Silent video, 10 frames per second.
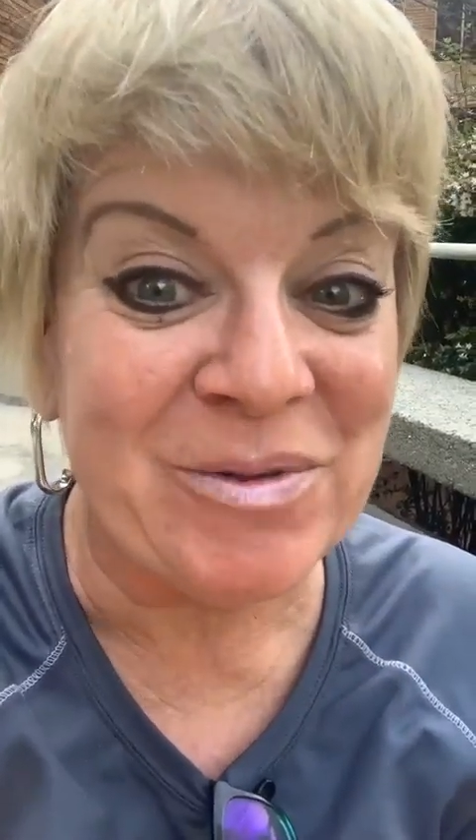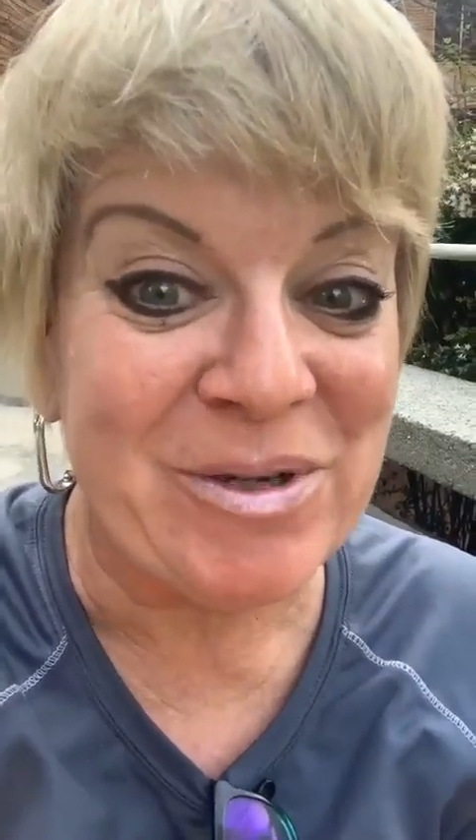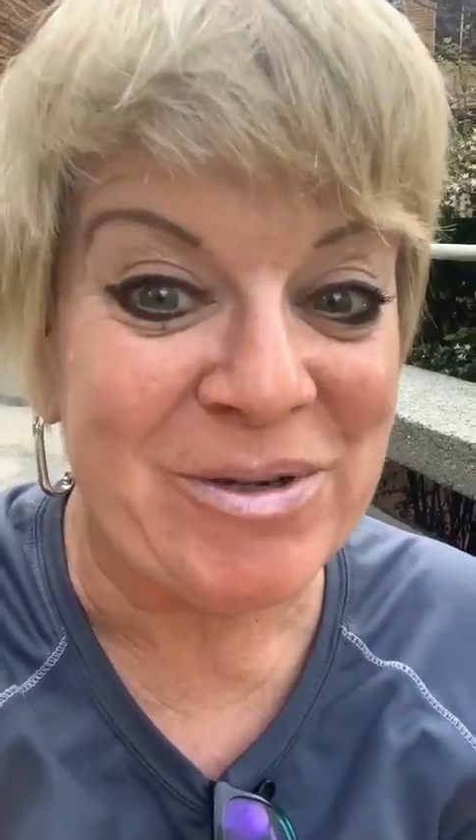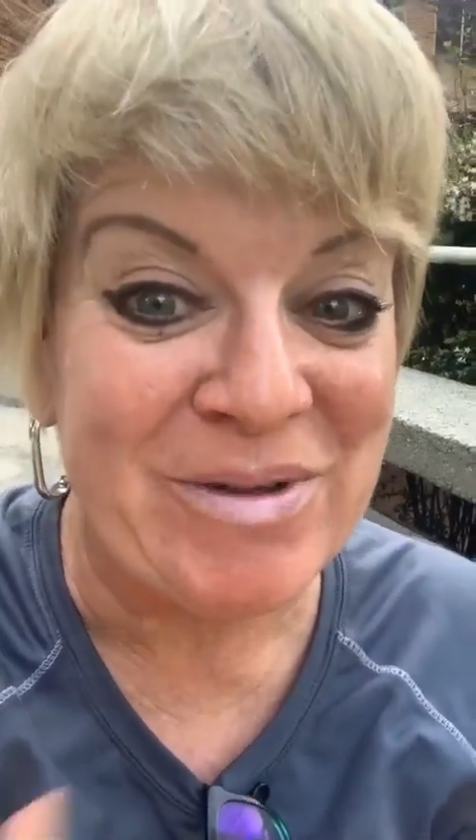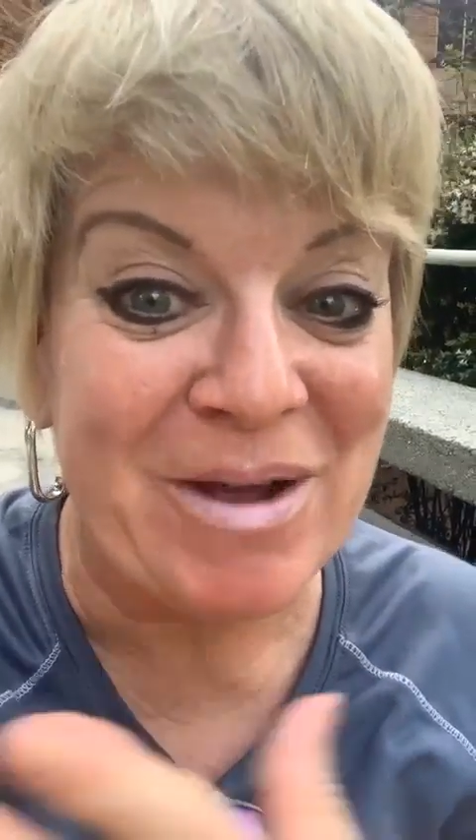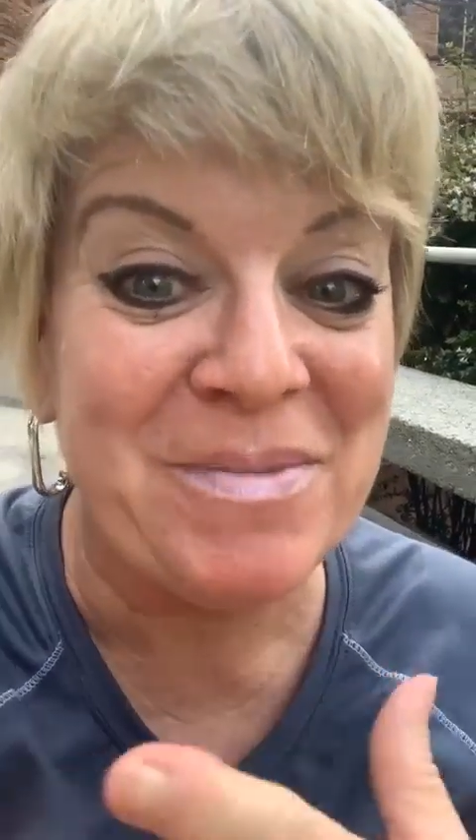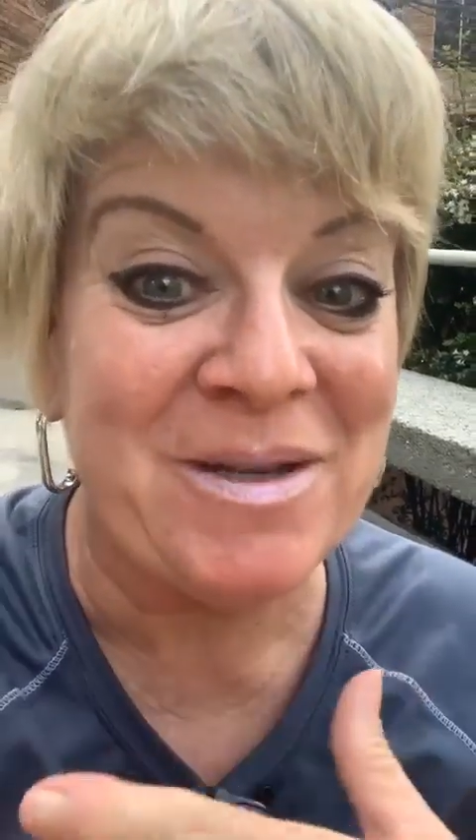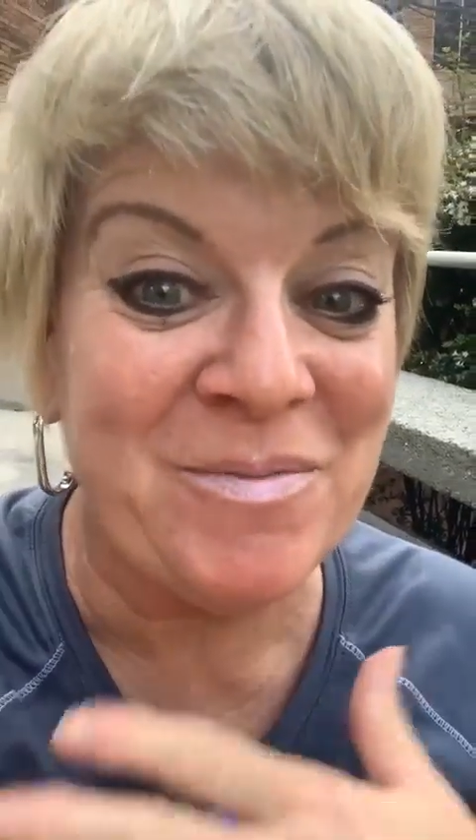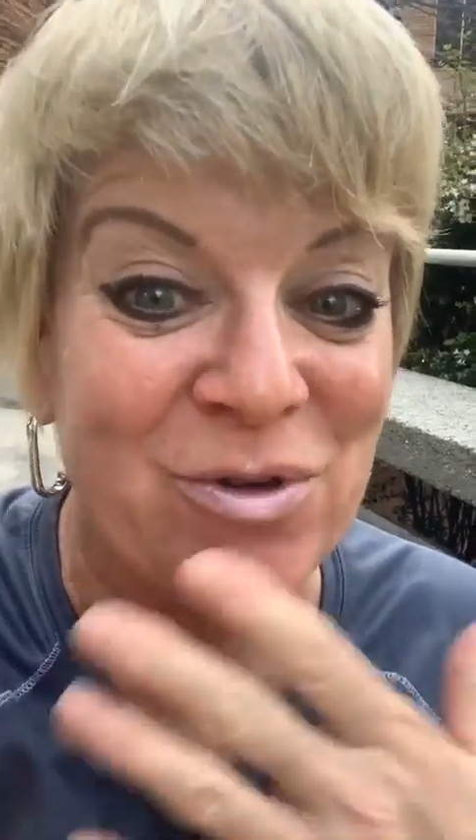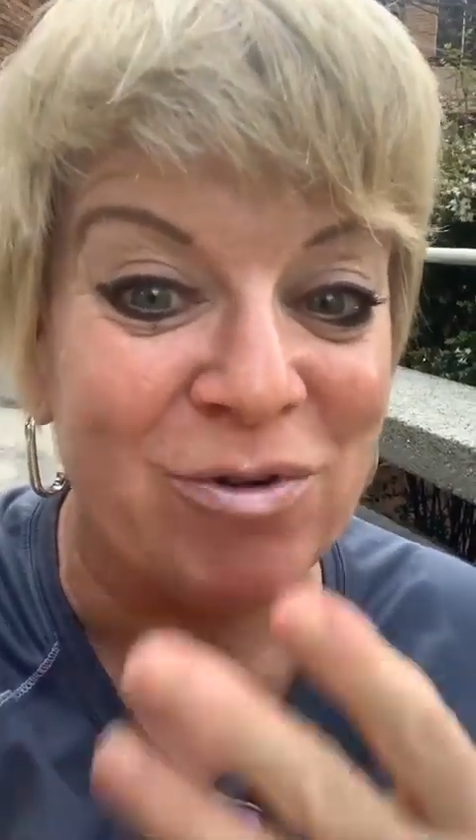through of
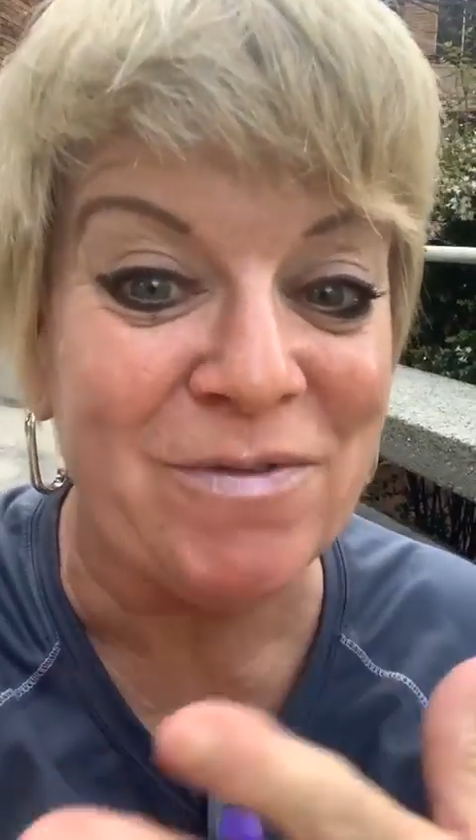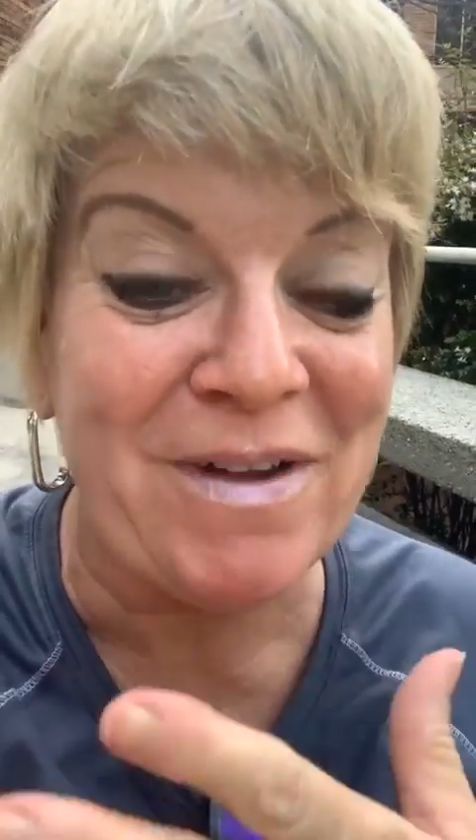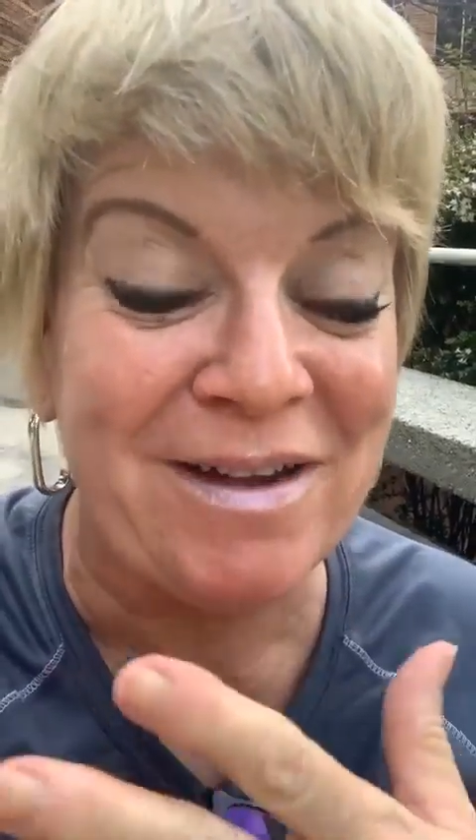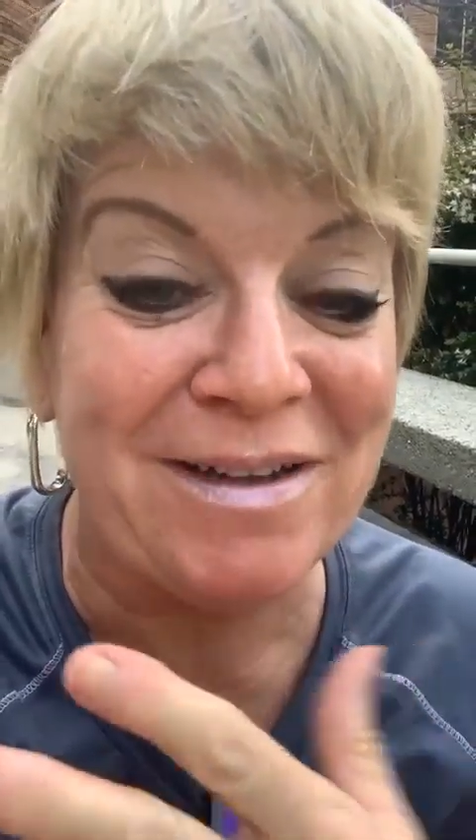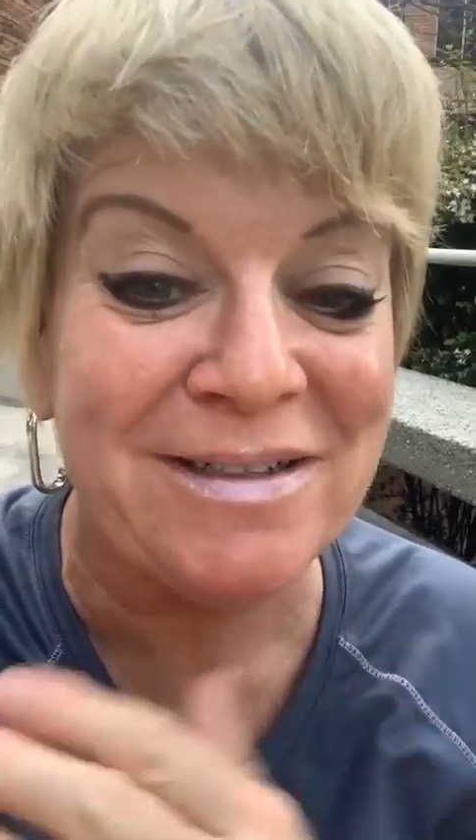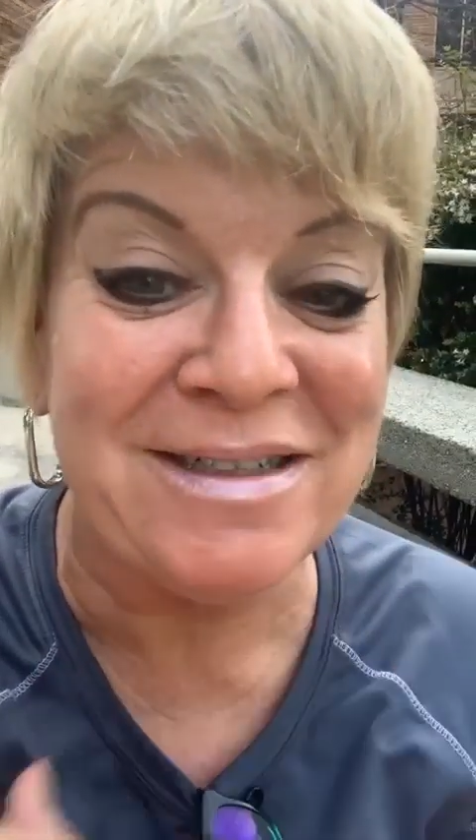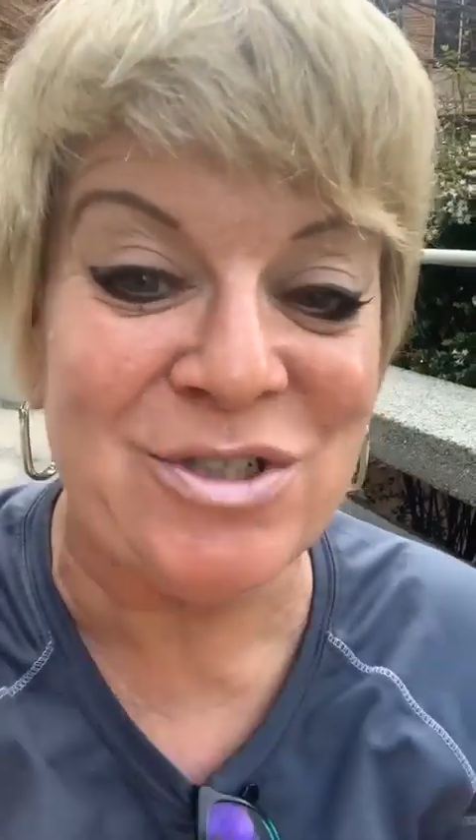being purified,